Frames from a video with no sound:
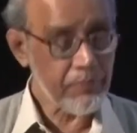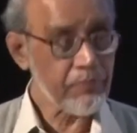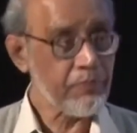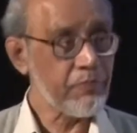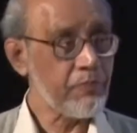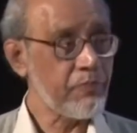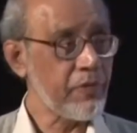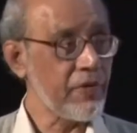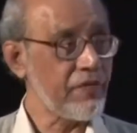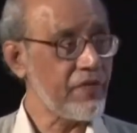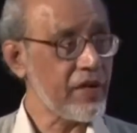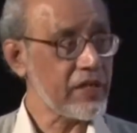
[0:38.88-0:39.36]

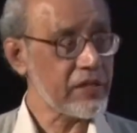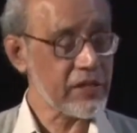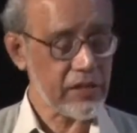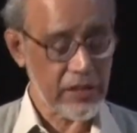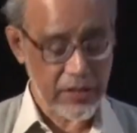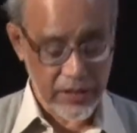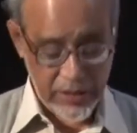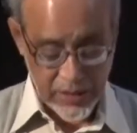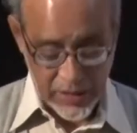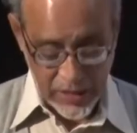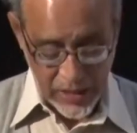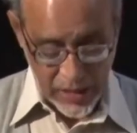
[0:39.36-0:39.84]

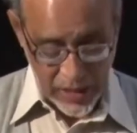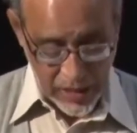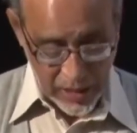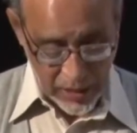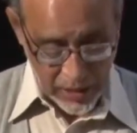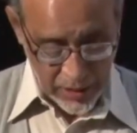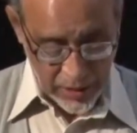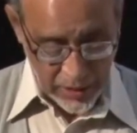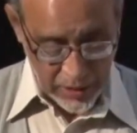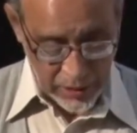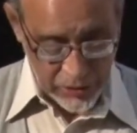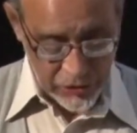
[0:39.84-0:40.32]
Professor
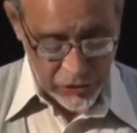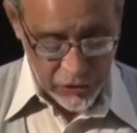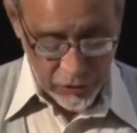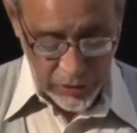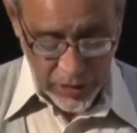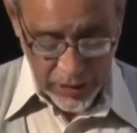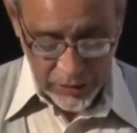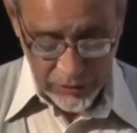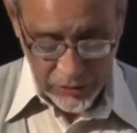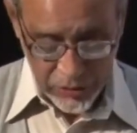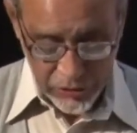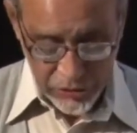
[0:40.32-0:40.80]

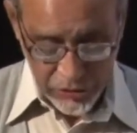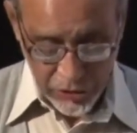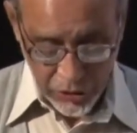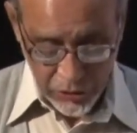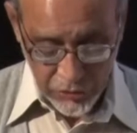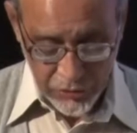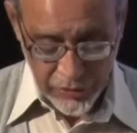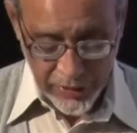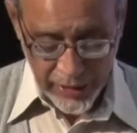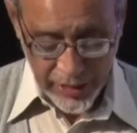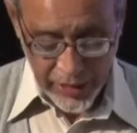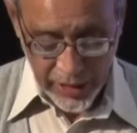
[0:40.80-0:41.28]
Sukanta
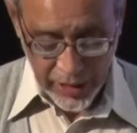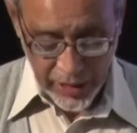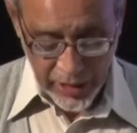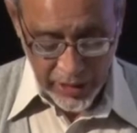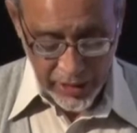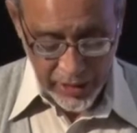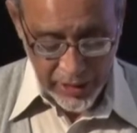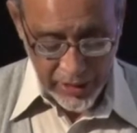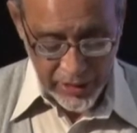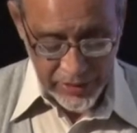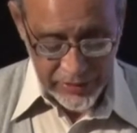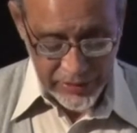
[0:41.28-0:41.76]

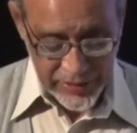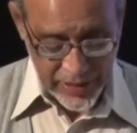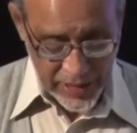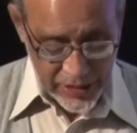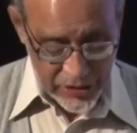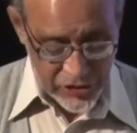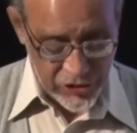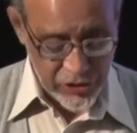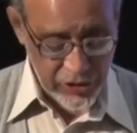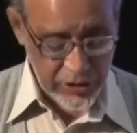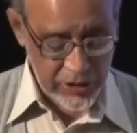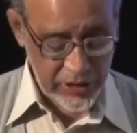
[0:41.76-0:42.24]
Chaudhuri
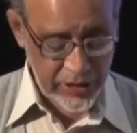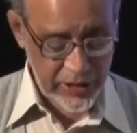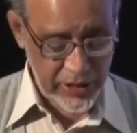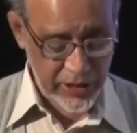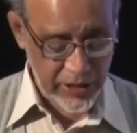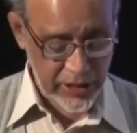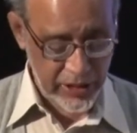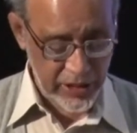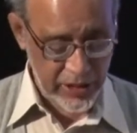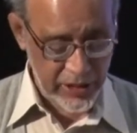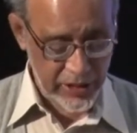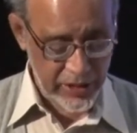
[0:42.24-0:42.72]

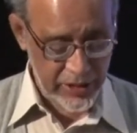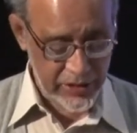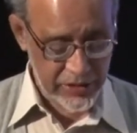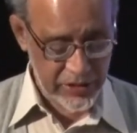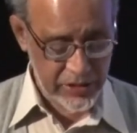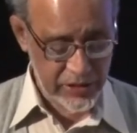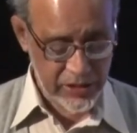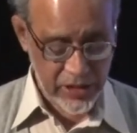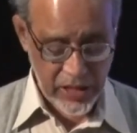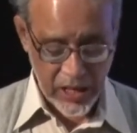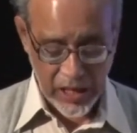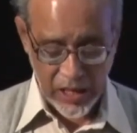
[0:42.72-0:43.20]
essentially
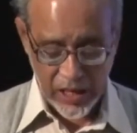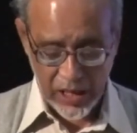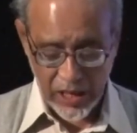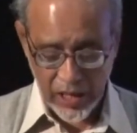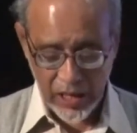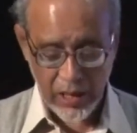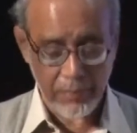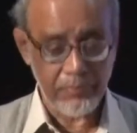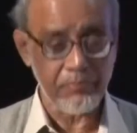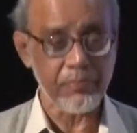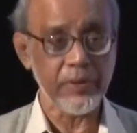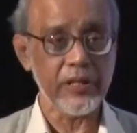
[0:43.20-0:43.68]
is
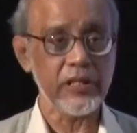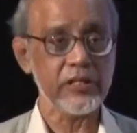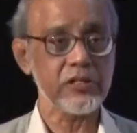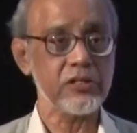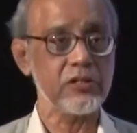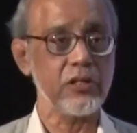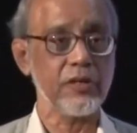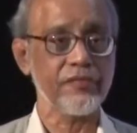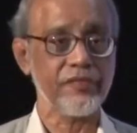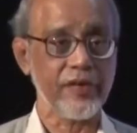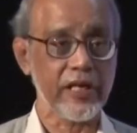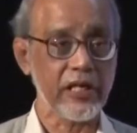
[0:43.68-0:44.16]
a
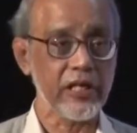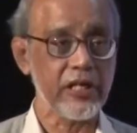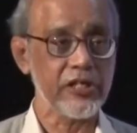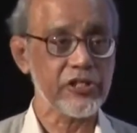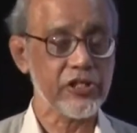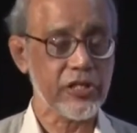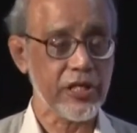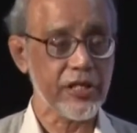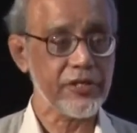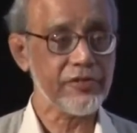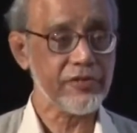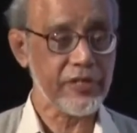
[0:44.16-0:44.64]
person of
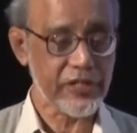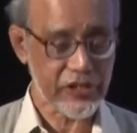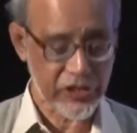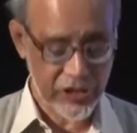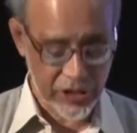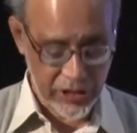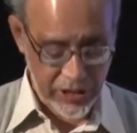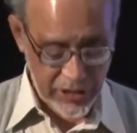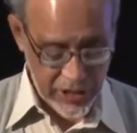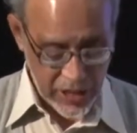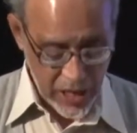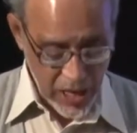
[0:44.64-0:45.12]
English
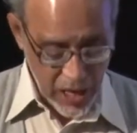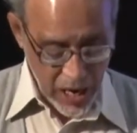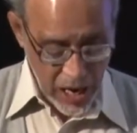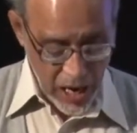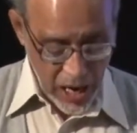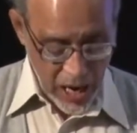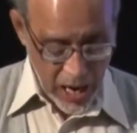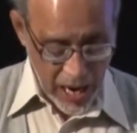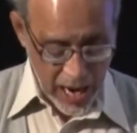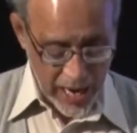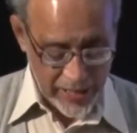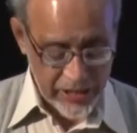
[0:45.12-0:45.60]
literature
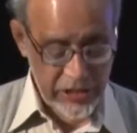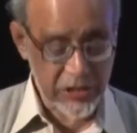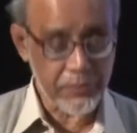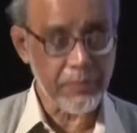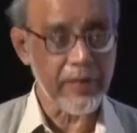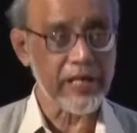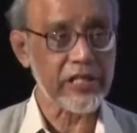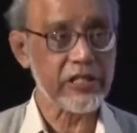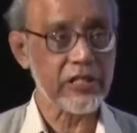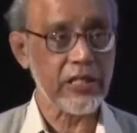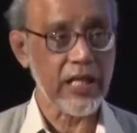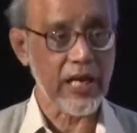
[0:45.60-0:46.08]
and
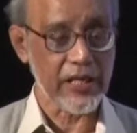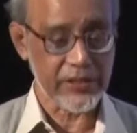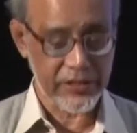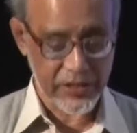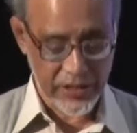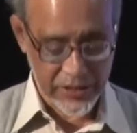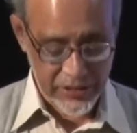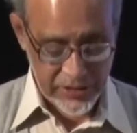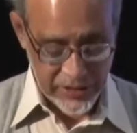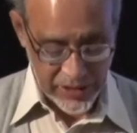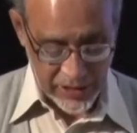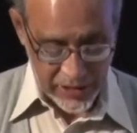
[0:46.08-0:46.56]

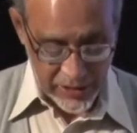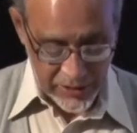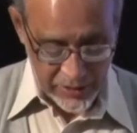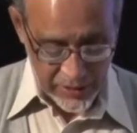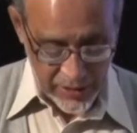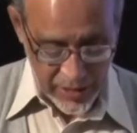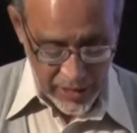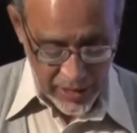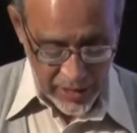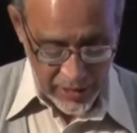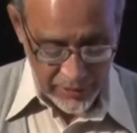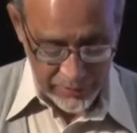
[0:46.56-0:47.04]
specializes in
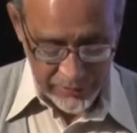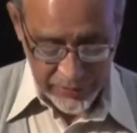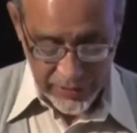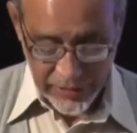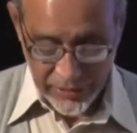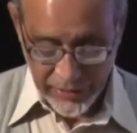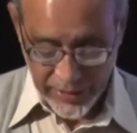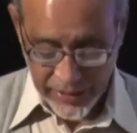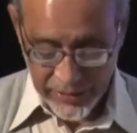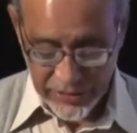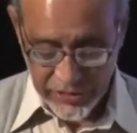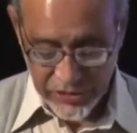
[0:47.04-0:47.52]

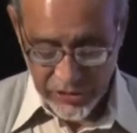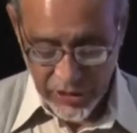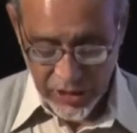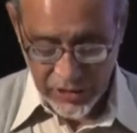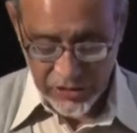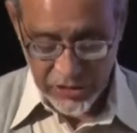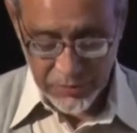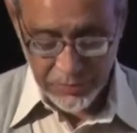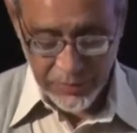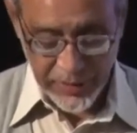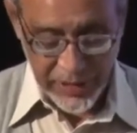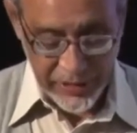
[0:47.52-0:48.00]
the
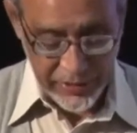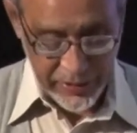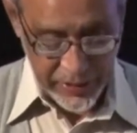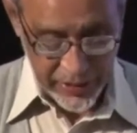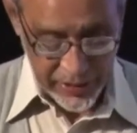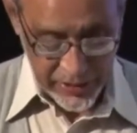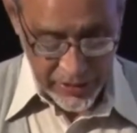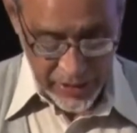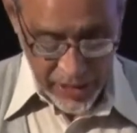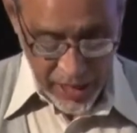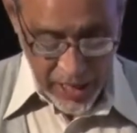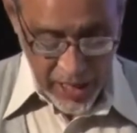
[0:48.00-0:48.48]
Renaissance
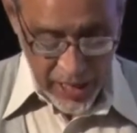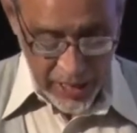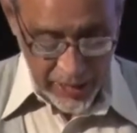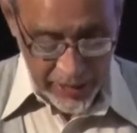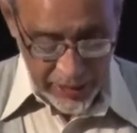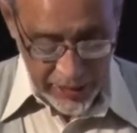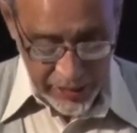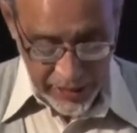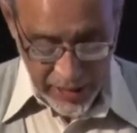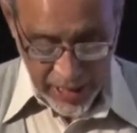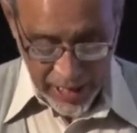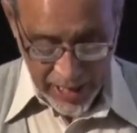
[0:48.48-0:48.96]
period.
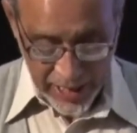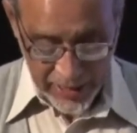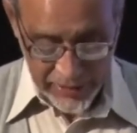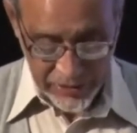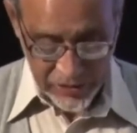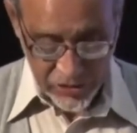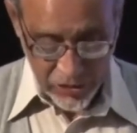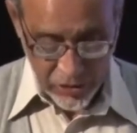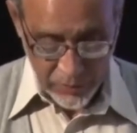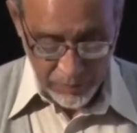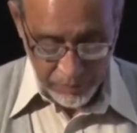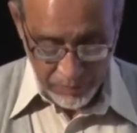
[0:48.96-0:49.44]
He
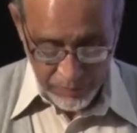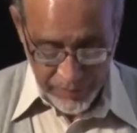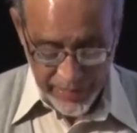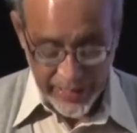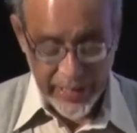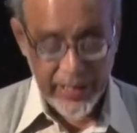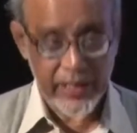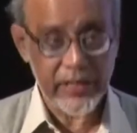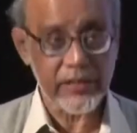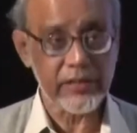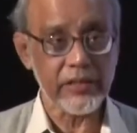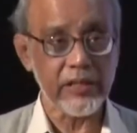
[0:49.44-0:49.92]
has
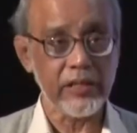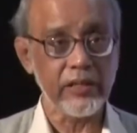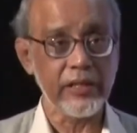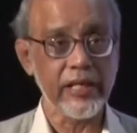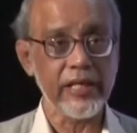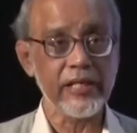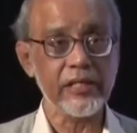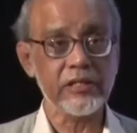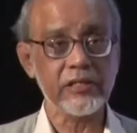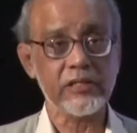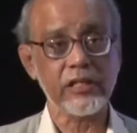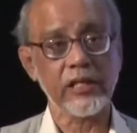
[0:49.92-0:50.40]
compared the
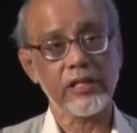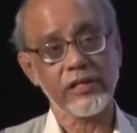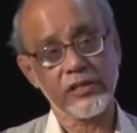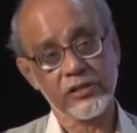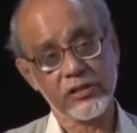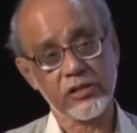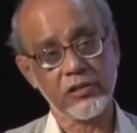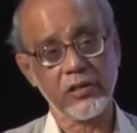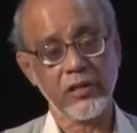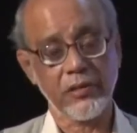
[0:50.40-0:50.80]
links, he's